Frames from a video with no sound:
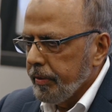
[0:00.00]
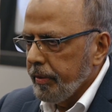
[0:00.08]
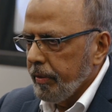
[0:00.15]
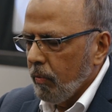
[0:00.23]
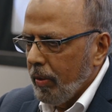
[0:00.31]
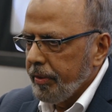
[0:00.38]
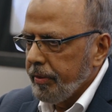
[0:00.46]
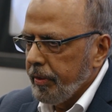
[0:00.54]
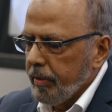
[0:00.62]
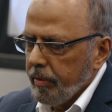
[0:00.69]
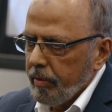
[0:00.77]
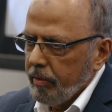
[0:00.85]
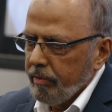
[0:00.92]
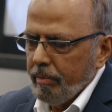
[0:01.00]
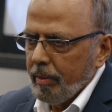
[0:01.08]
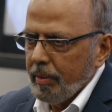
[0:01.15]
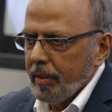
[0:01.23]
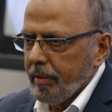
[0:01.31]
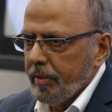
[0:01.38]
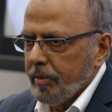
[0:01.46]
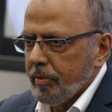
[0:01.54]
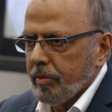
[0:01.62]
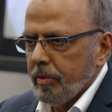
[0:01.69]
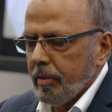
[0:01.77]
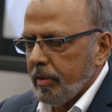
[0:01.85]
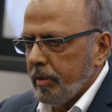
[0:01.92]
1 year of maybe at
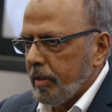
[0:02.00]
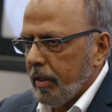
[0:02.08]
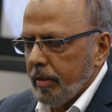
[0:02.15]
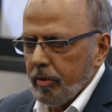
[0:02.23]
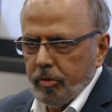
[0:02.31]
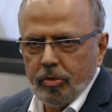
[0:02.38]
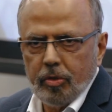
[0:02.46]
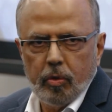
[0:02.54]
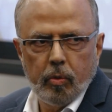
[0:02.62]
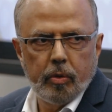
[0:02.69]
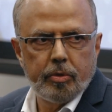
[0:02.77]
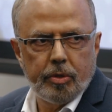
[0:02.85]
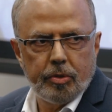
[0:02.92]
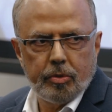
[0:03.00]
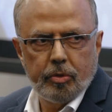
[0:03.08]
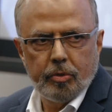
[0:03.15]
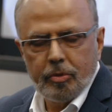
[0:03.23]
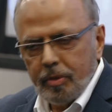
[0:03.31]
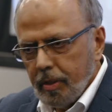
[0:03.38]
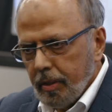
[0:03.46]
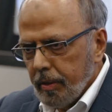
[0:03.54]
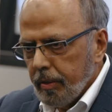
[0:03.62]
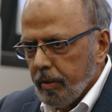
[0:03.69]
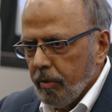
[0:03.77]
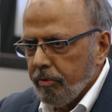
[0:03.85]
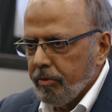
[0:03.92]
least 10 or so CISOs
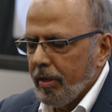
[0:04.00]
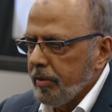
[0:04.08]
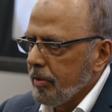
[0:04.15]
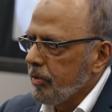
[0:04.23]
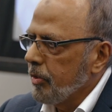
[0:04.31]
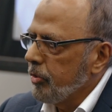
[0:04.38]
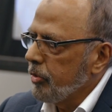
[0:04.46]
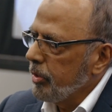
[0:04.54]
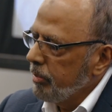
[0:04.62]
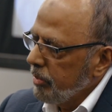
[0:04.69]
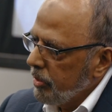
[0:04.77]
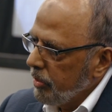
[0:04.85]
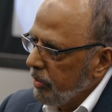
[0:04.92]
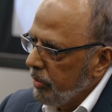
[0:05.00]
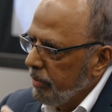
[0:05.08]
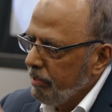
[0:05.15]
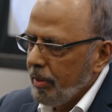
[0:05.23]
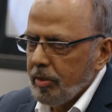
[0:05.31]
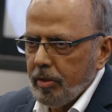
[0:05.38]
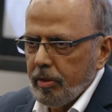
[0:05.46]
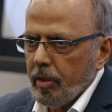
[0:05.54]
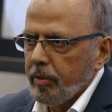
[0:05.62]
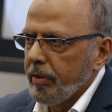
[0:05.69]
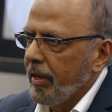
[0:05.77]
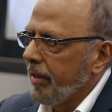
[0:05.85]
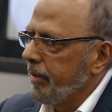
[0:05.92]
of transit systems to piece it all
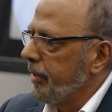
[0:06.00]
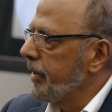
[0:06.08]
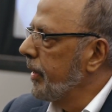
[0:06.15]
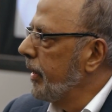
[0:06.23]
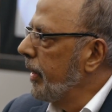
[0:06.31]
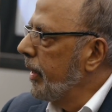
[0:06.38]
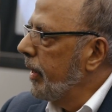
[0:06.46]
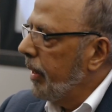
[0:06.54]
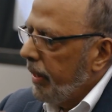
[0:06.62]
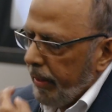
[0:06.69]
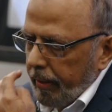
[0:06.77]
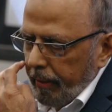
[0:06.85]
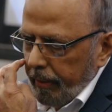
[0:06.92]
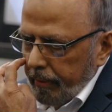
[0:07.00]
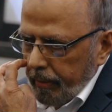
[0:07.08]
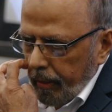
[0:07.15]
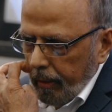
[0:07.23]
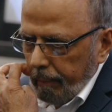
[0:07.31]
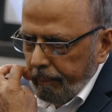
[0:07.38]
together and